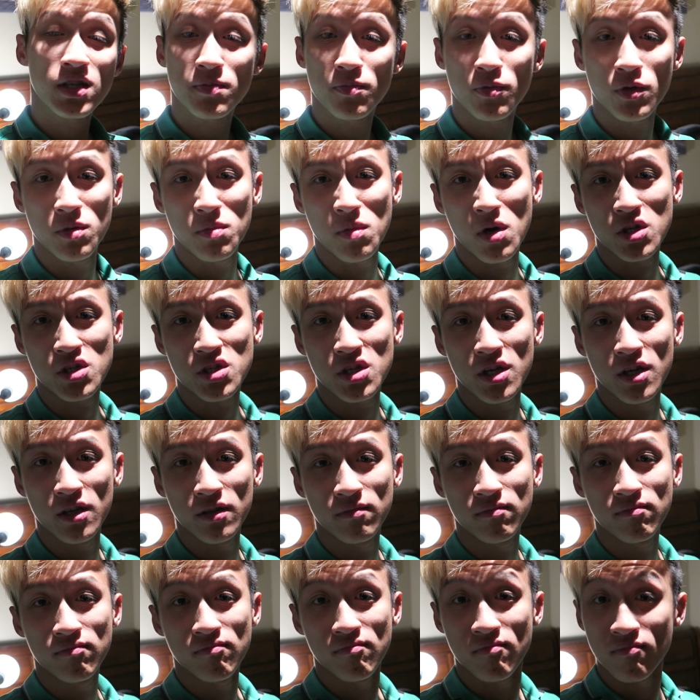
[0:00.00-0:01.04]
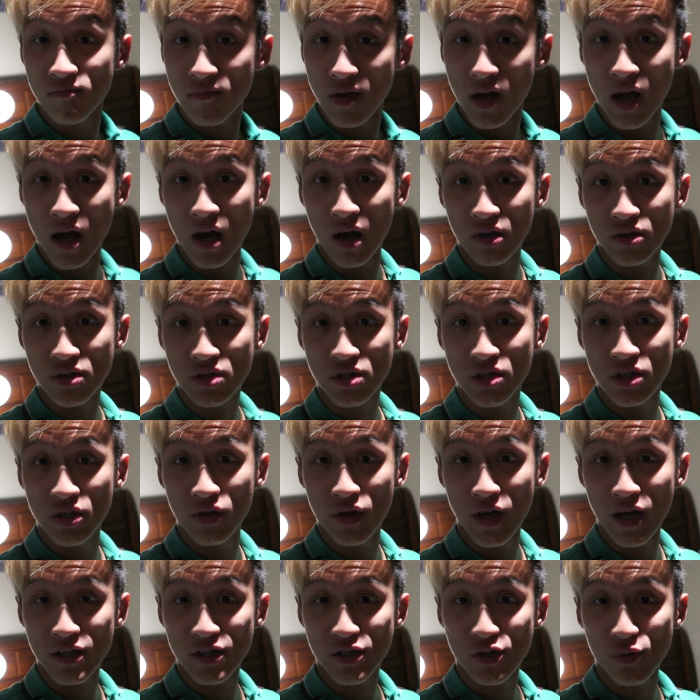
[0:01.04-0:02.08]
that's pretty much it. And I'll see
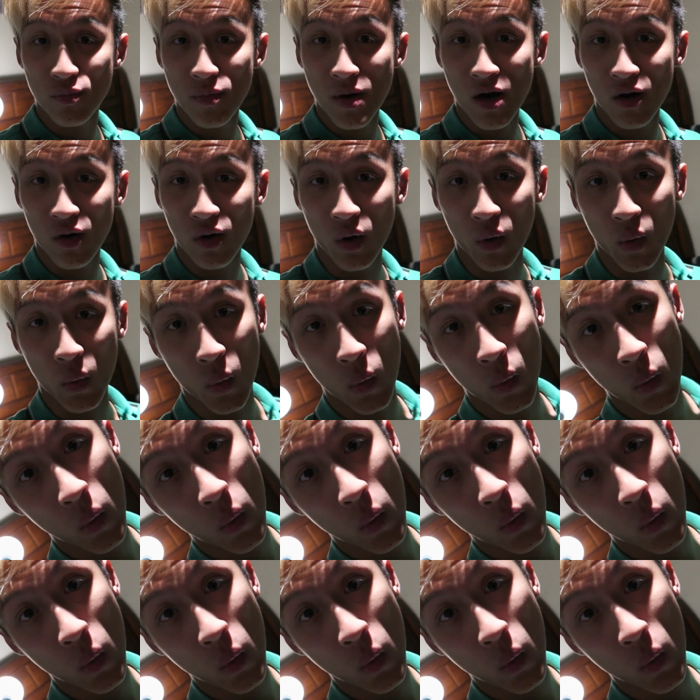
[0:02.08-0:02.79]
you guys tomorrow.